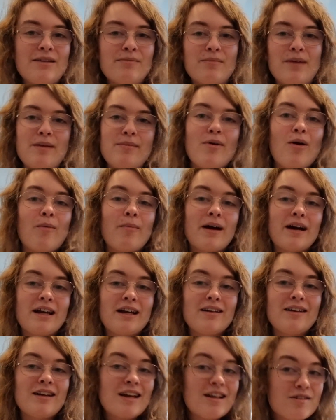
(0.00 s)
maybe on my
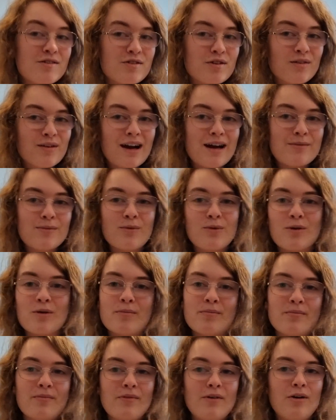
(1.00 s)
Instagram
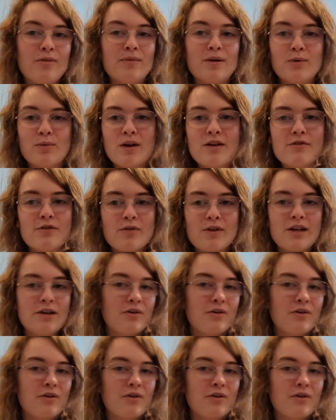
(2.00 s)
or on my Ravelry,